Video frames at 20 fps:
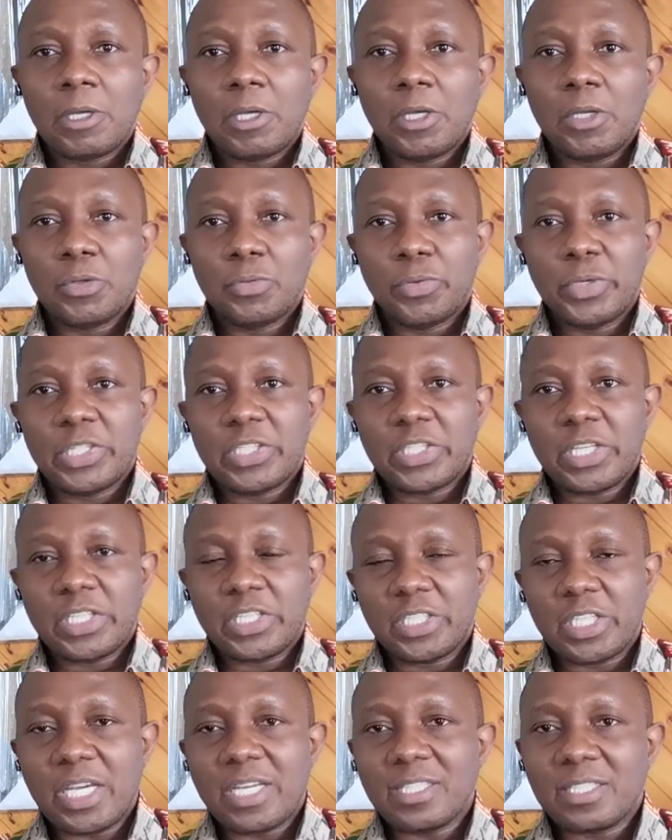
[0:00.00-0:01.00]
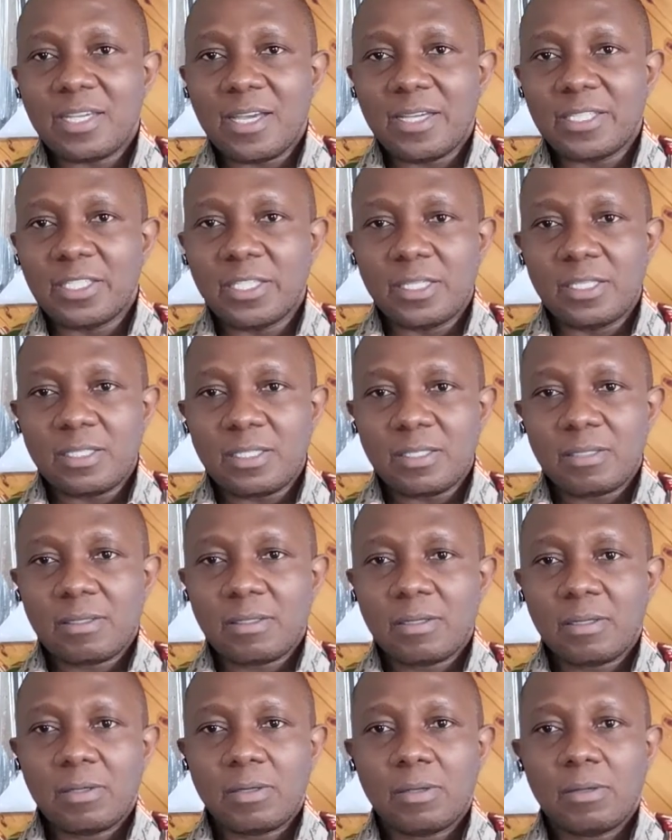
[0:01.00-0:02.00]
in which a change agent
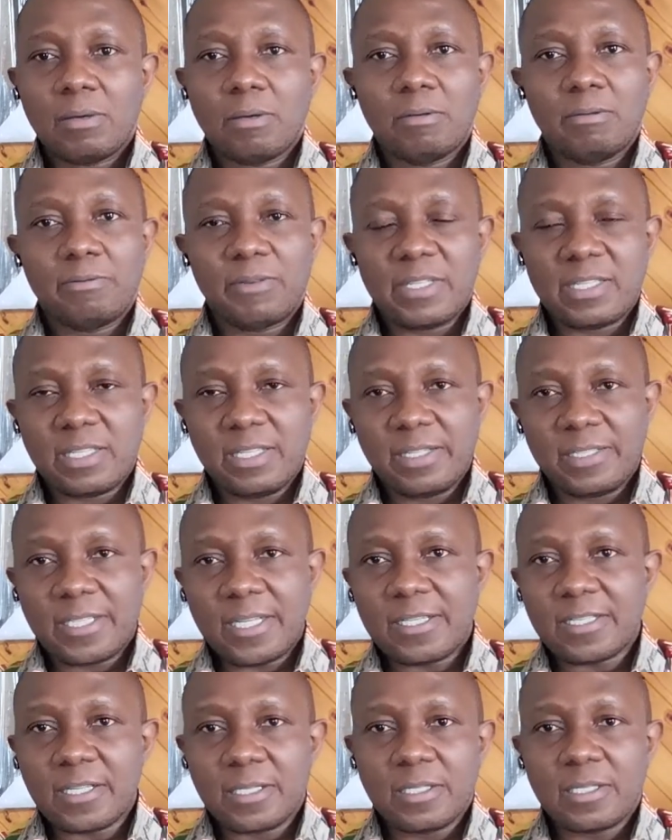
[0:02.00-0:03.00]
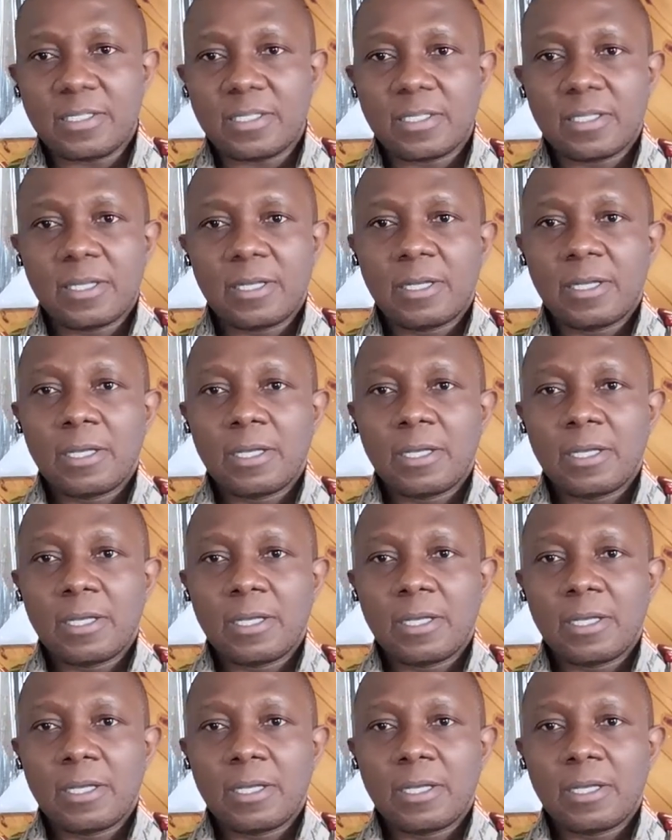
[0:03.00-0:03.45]
or facilitators